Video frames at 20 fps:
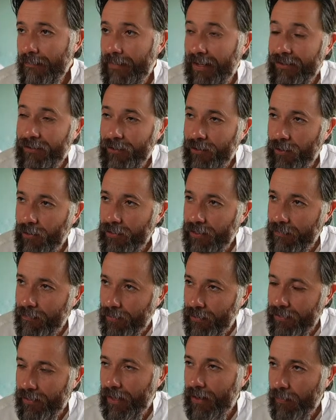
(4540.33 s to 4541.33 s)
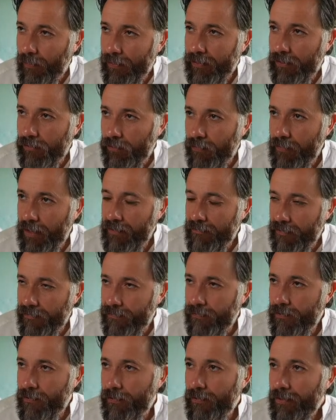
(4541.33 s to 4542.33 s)
But the point that I wanted to make
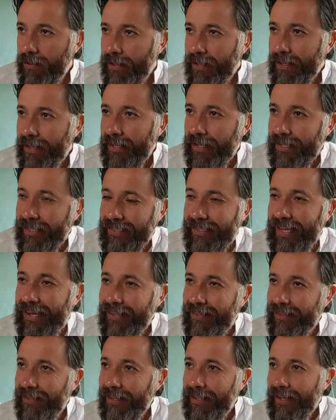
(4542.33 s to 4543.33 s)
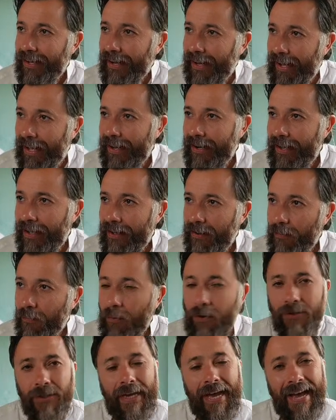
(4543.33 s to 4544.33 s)
before is that Hannah
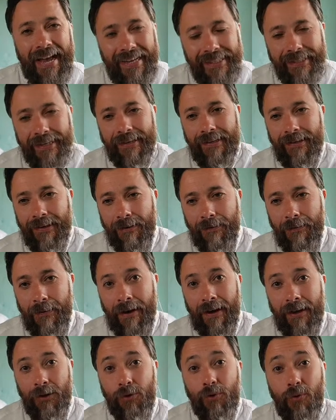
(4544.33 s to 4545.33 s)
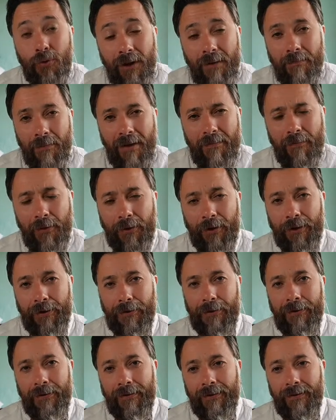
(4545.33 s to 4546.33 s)
was asking Yahuwah to remember
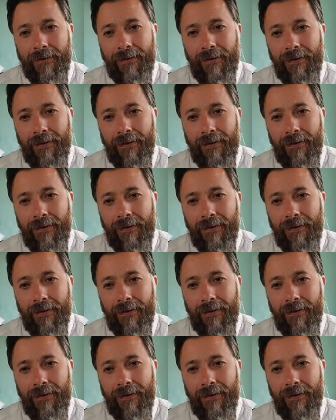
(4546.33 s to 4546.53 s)
her.